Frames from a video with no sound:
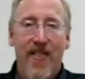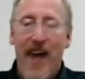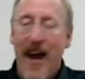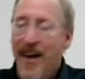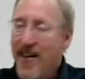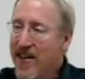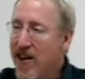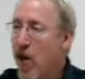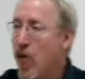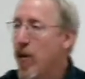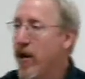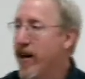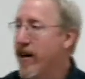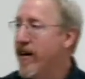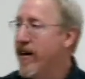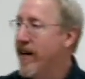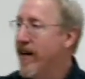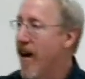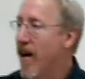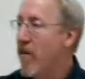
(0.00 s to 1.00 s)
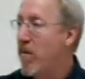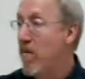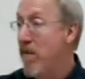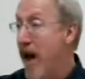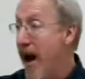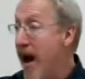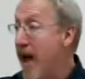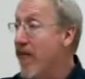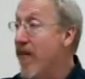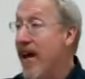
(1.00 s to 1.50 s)
That's how we can come.
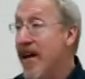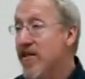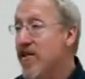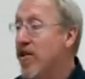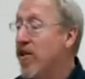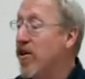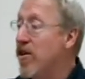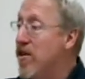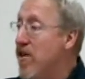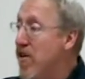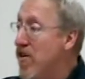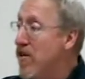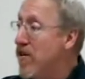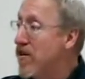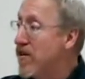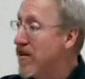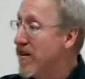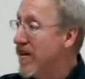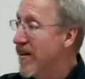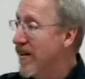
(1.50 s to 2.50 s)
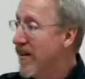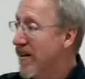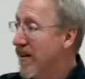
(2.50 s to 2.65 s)
Man, that's good news.